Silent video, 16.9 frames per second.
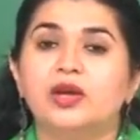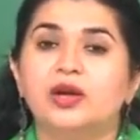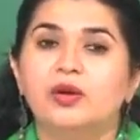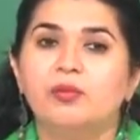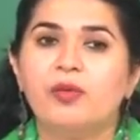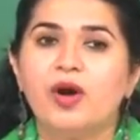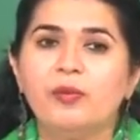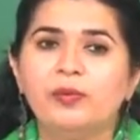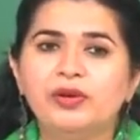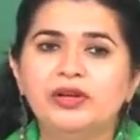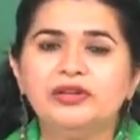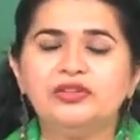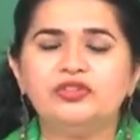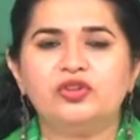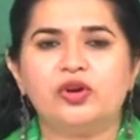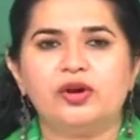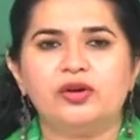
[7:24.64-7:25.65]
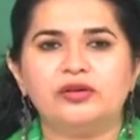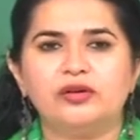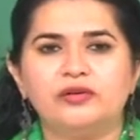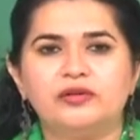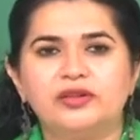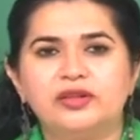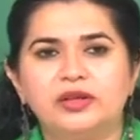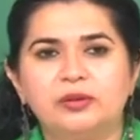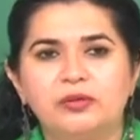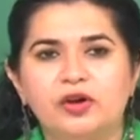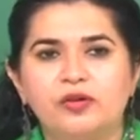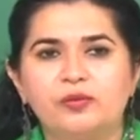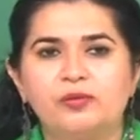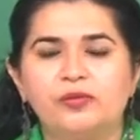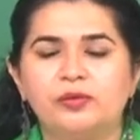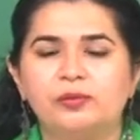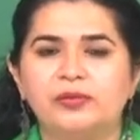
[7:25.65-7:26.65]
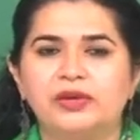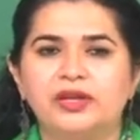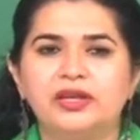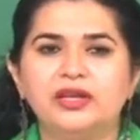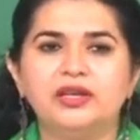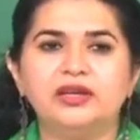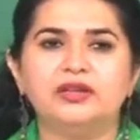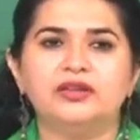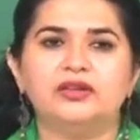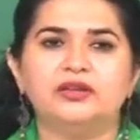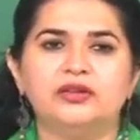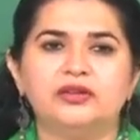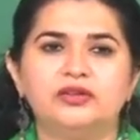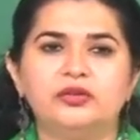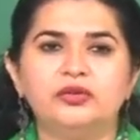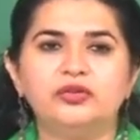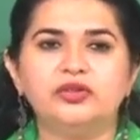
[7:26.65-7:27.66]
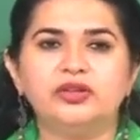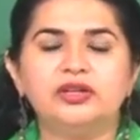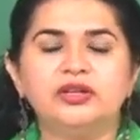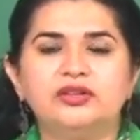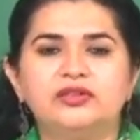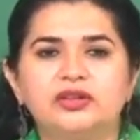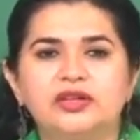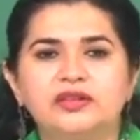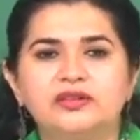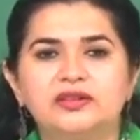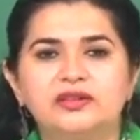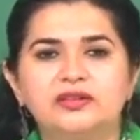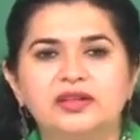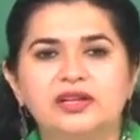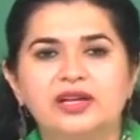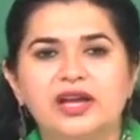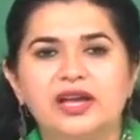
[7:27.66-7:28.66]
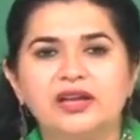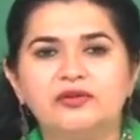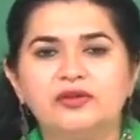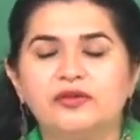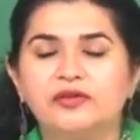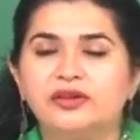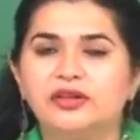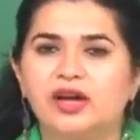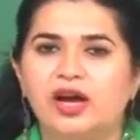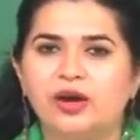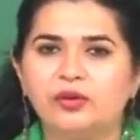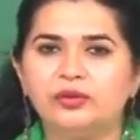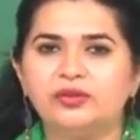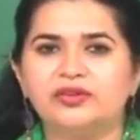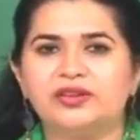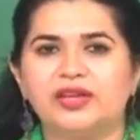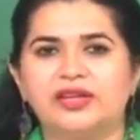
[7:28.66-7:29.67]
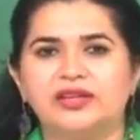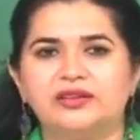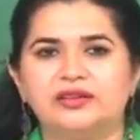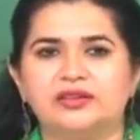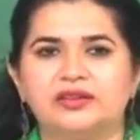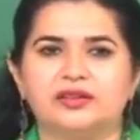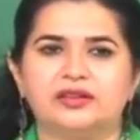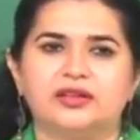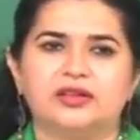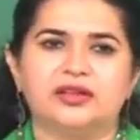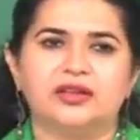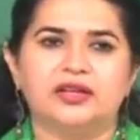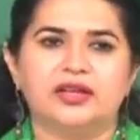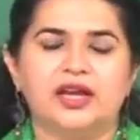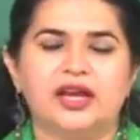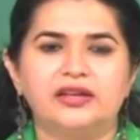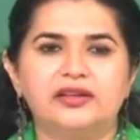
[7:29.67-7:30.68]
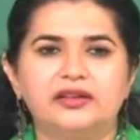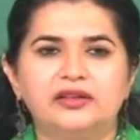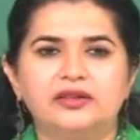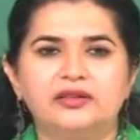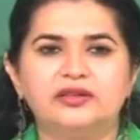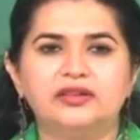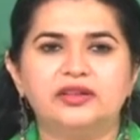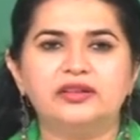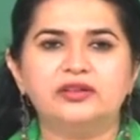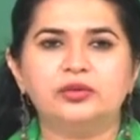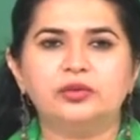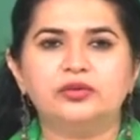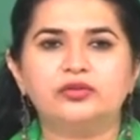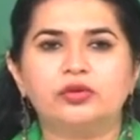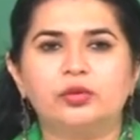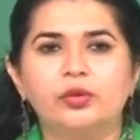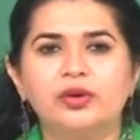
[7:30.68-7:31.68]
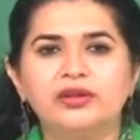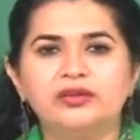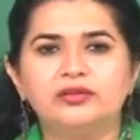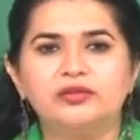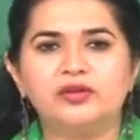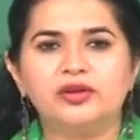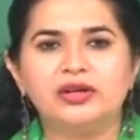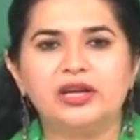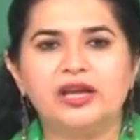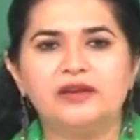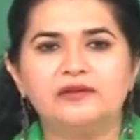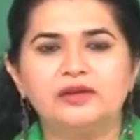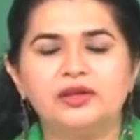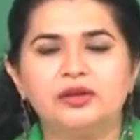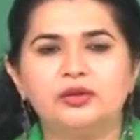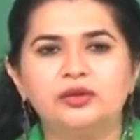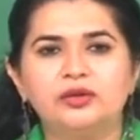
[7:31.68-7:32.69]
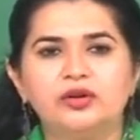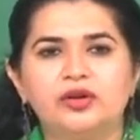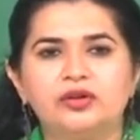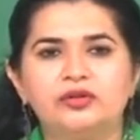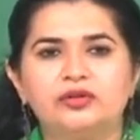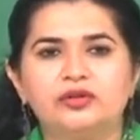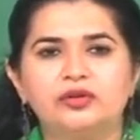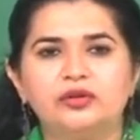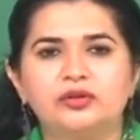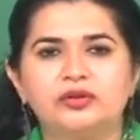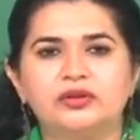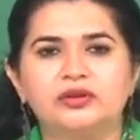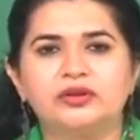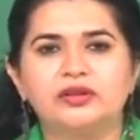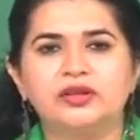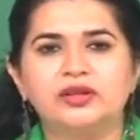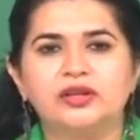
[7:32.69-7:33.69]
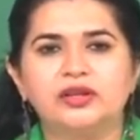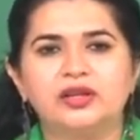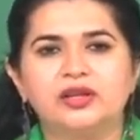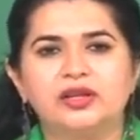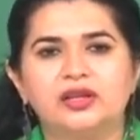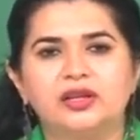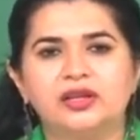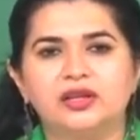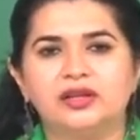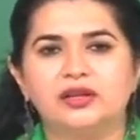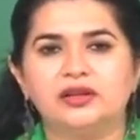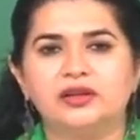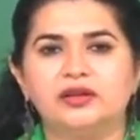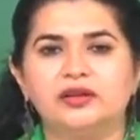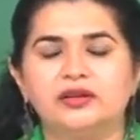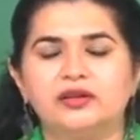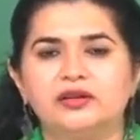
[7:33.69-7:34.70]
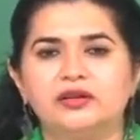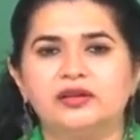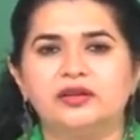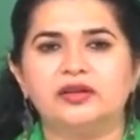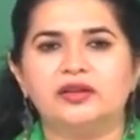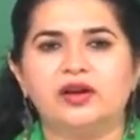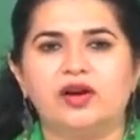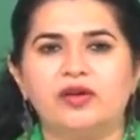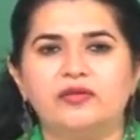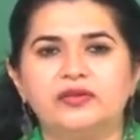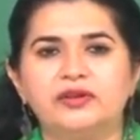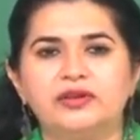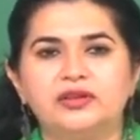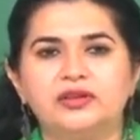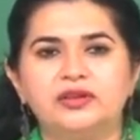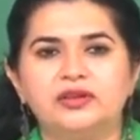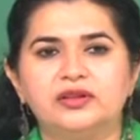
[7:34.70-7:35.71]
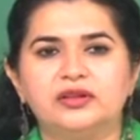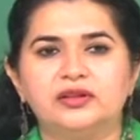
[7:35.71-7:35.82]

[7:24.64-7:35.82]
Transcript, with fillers: Popular genre of cinema of Mumbai usually traces the life of an outsider, an innocent whose quest for livelihood or truth would often